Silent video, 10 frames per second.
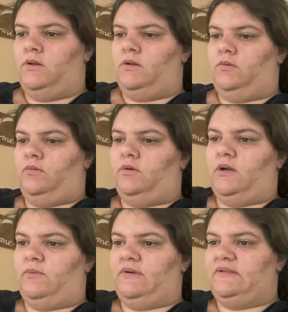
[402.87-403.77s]
or I
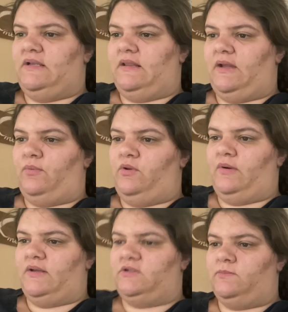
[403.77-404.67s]
want to see like when you
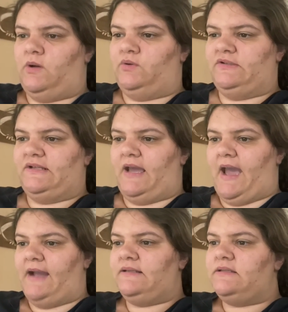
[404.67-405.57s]
guys are most
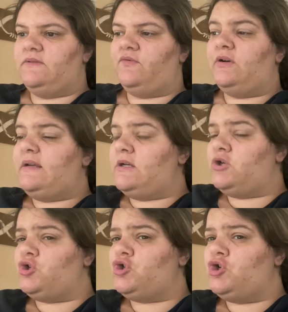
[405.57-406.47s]
active on
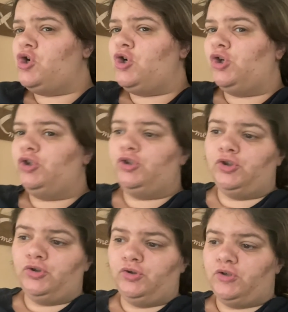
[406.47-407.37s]
here,
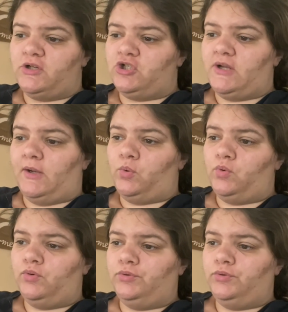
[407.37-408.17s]
your guys' channel.